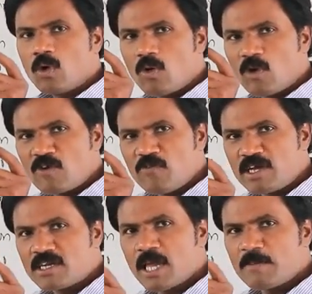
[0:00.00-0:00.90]
1
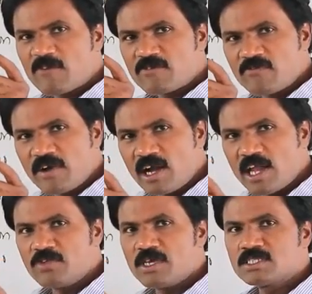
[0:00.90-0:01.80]
week time after
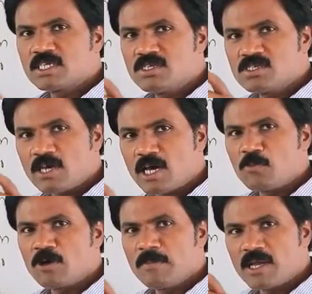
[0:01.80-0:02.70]
fertilization, this
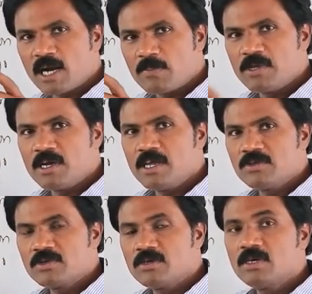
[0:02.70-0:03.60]
hormone may not be
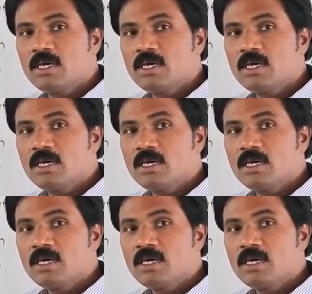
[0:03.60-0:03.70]
released.